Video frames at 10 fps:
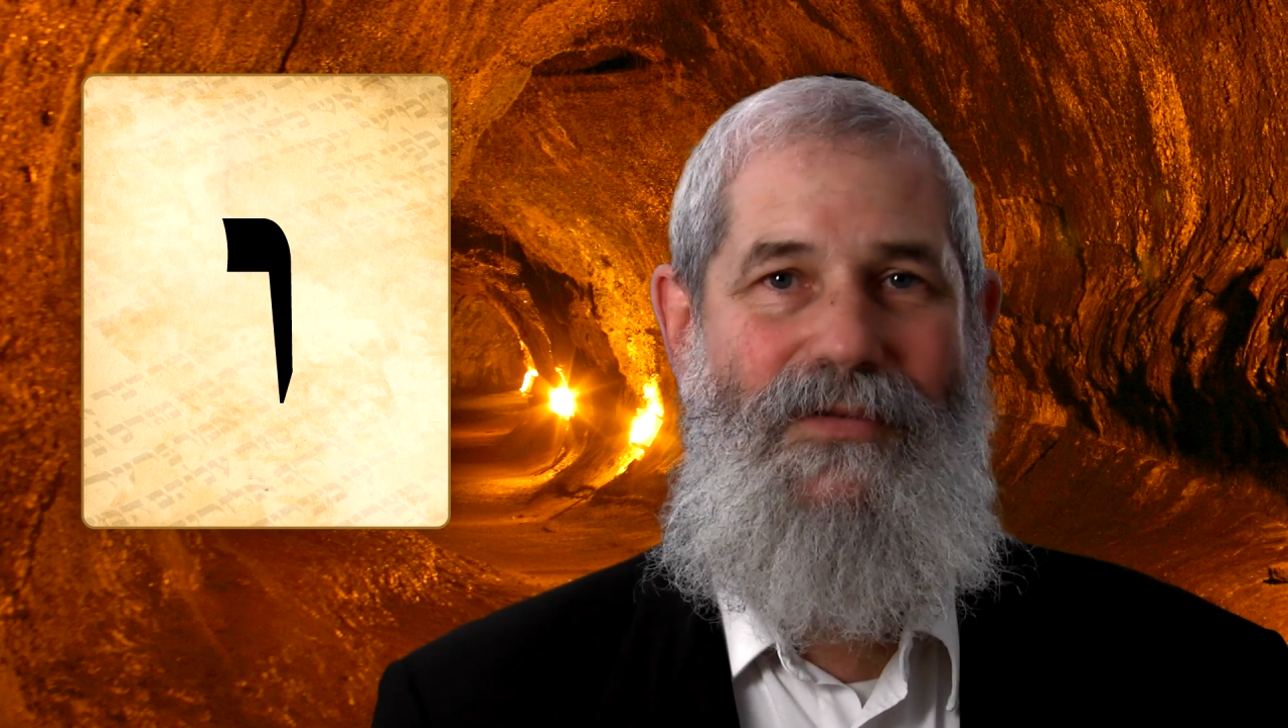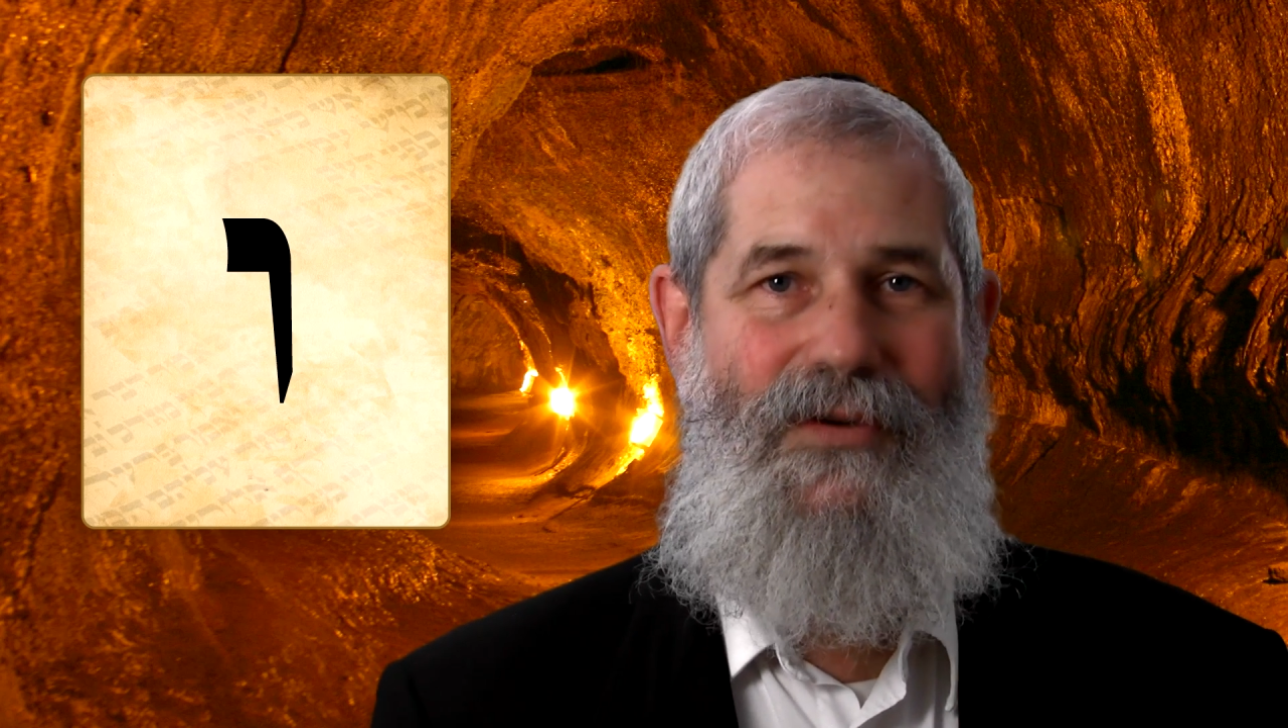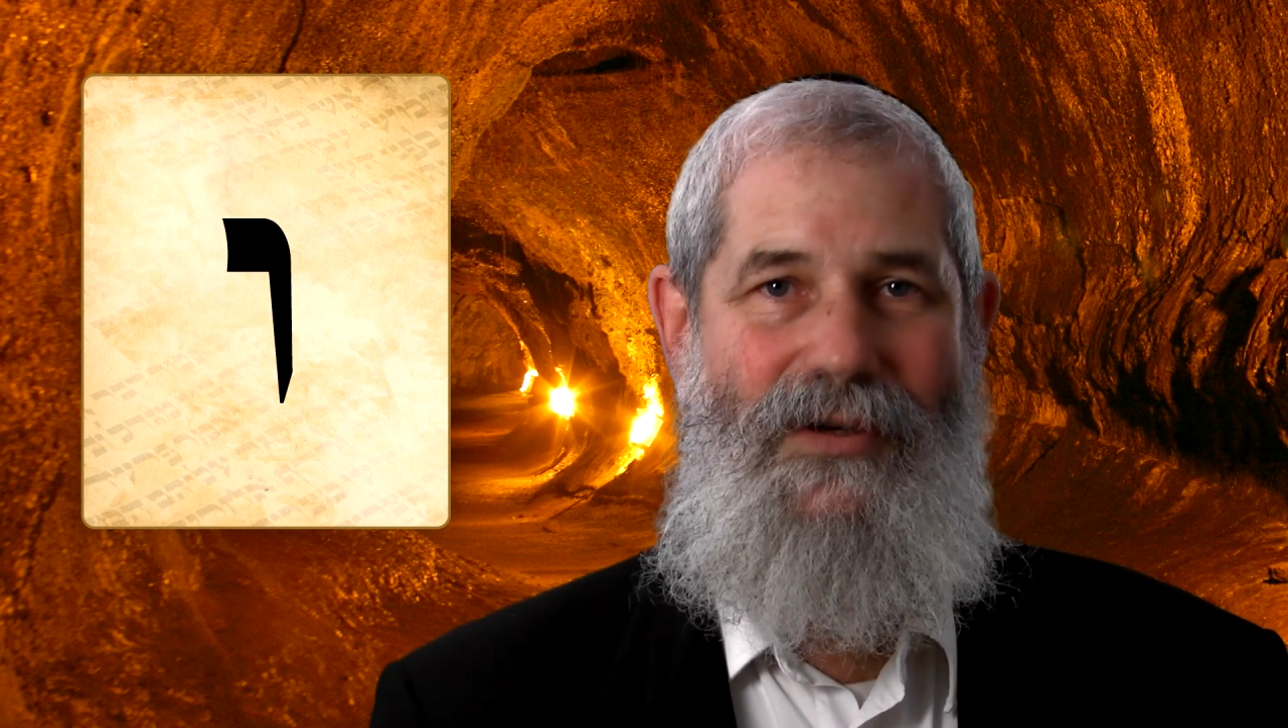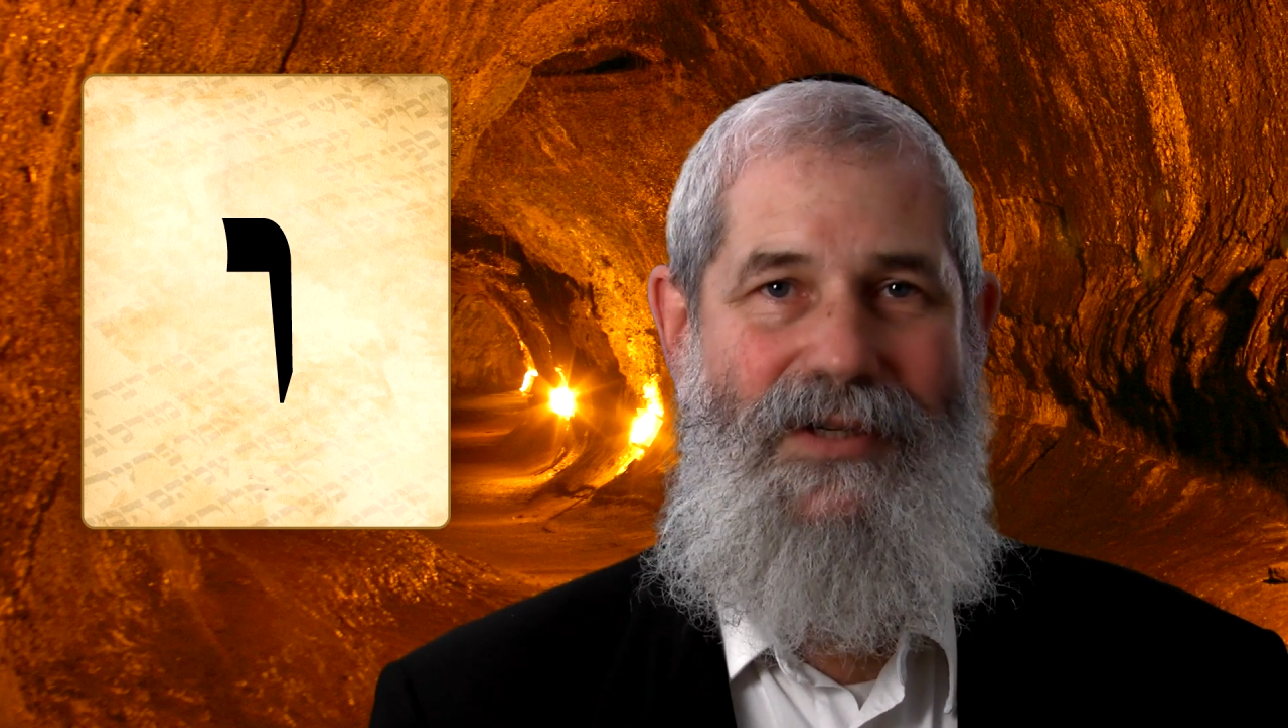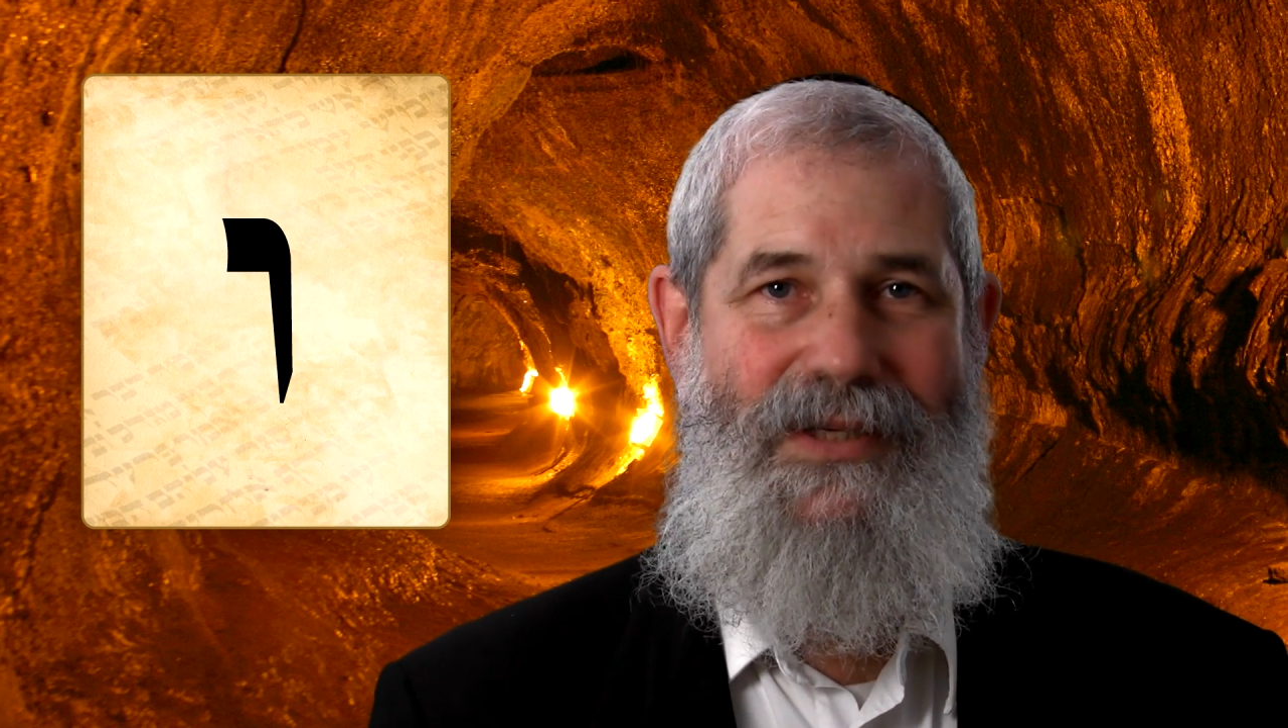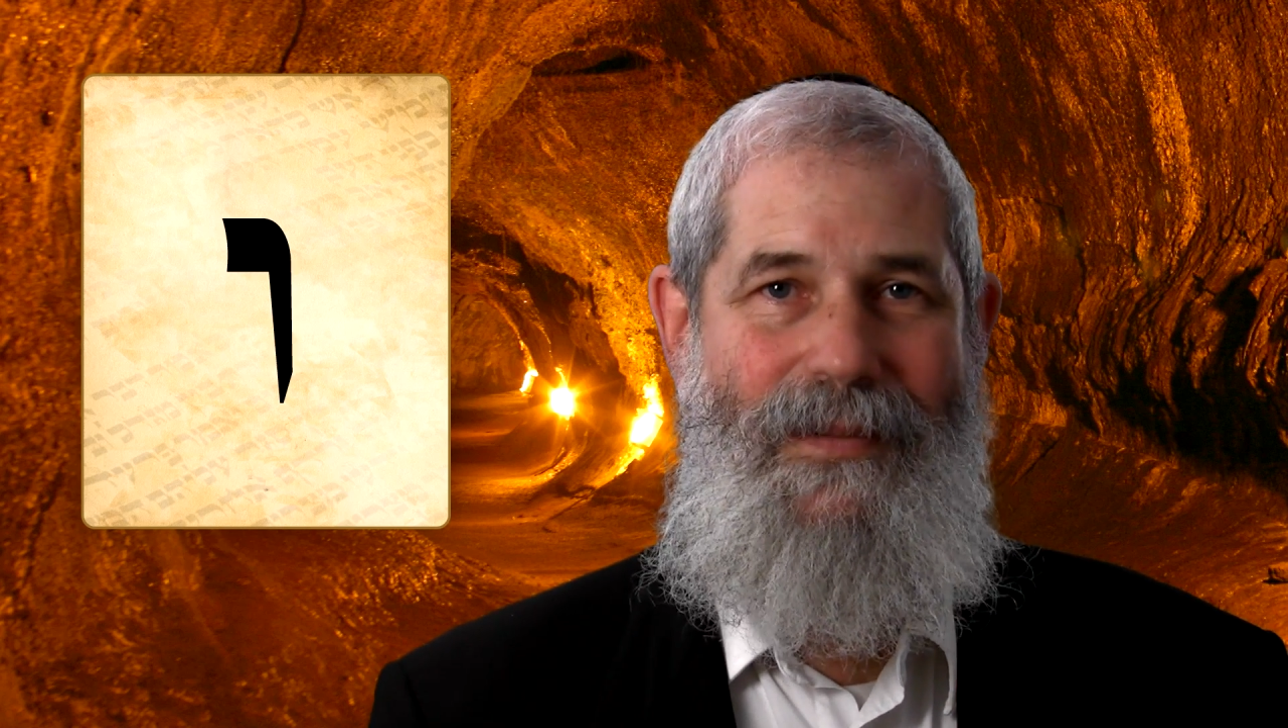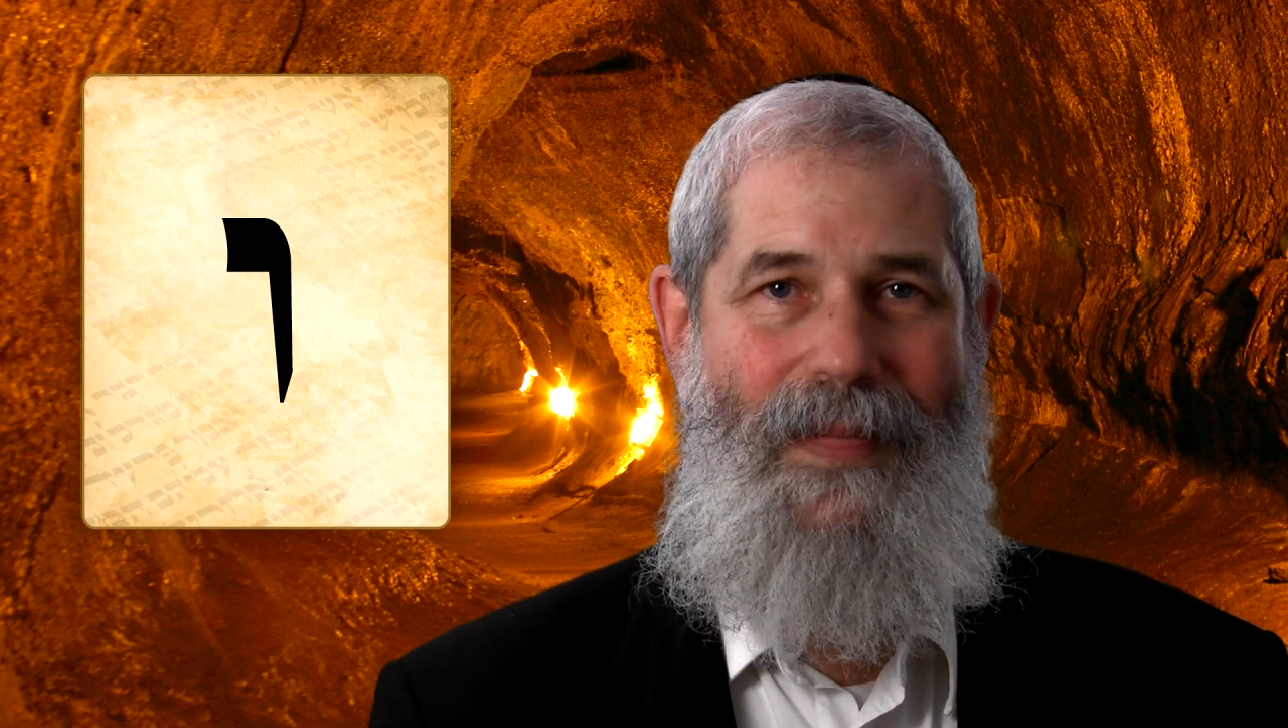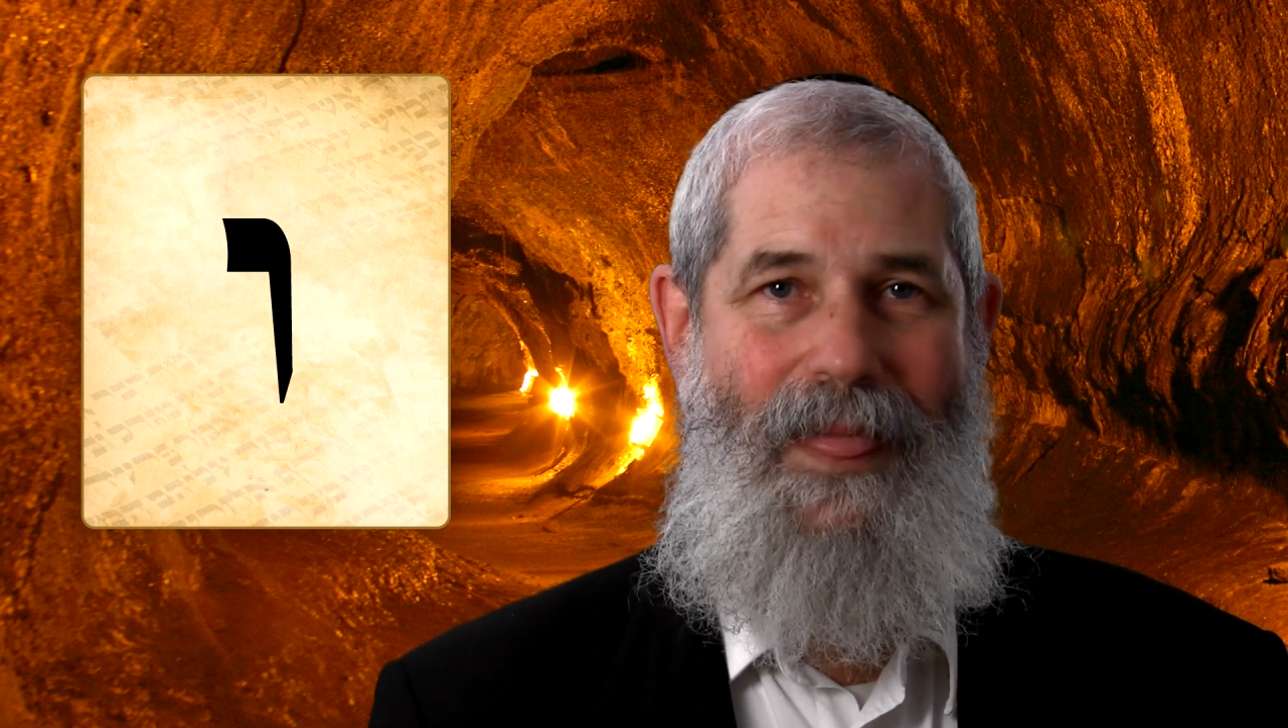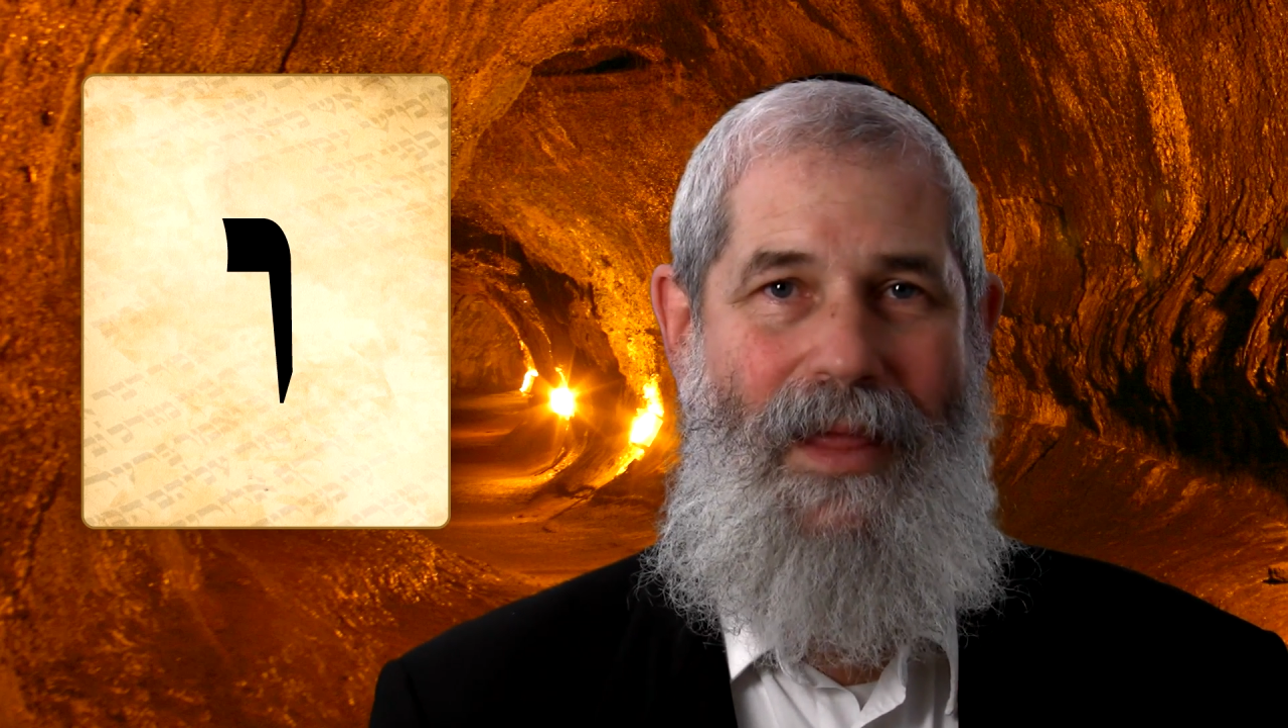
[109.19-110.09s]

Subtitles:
verse,